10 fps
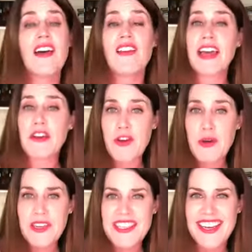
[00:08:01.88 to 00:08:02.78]
like
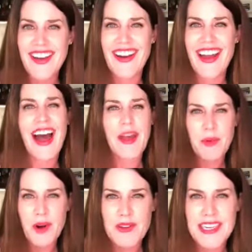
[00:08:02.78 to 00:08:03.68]
focusing on a high
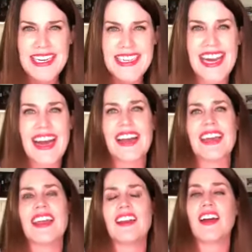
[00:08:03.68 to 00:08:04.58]
protein
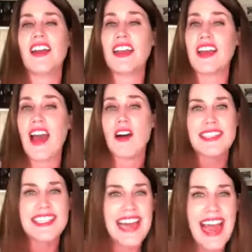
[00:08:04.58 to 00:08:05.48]
diet, cutting out
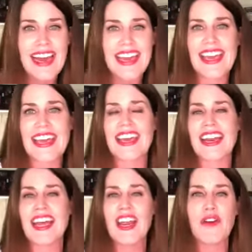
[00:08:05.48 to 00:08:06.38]
snacking,
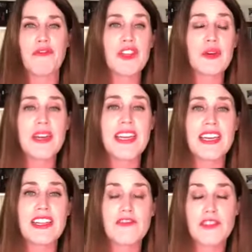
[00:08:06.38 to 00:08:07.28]
getting enough
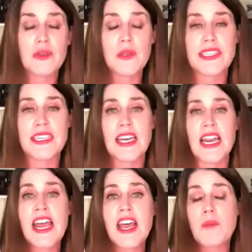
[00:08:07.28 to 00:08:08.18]
fluids
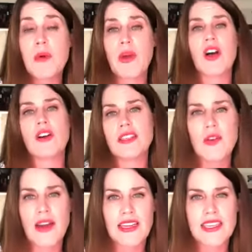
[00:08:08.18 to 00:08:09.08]
in. But we also
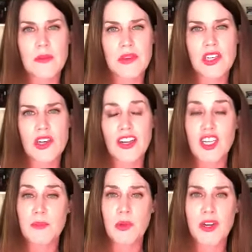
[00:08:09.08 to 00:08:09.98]
ask them to start
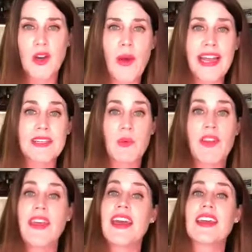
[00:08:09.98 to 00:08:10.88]
exploring ways
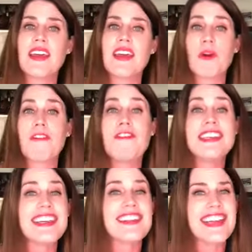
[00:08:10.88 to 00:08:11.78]
where they can get more
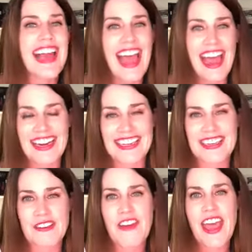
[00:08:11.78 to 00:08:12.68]
physically
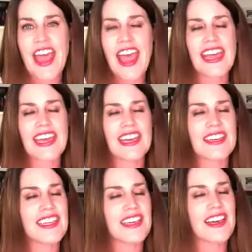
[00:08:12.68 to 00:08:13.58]
active.
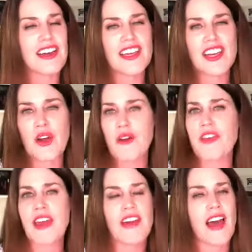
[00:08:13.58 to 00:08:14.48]
And, you know,
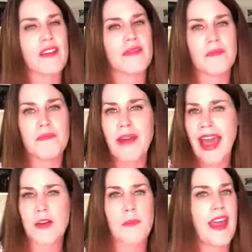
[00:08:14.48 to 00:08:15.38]
if they've got
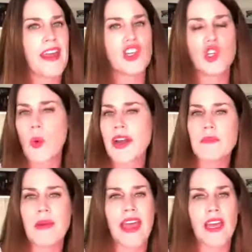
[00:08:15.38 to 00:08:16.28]
back pain, joint
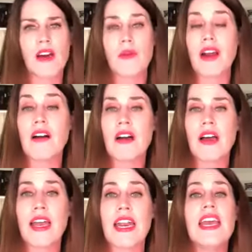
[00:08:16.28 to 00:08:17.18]
pain going
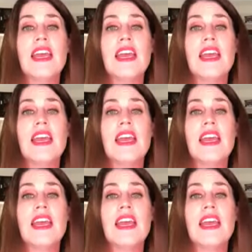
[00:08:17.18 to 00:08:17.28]
on,